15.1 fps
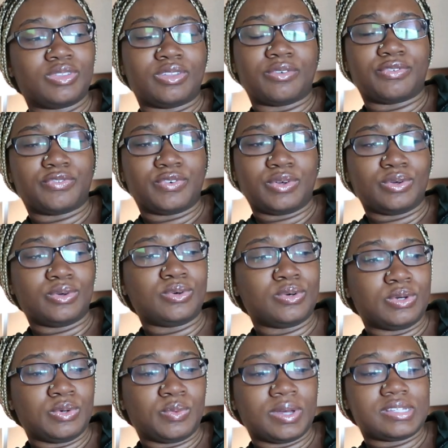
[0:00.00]
the
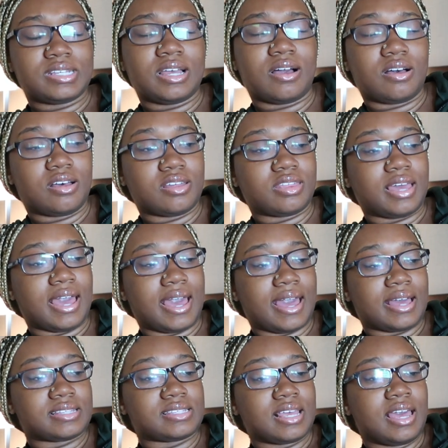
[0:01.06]
food wasn't all
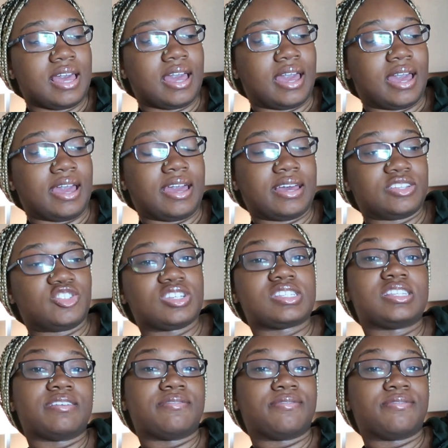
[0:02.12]
that, and just the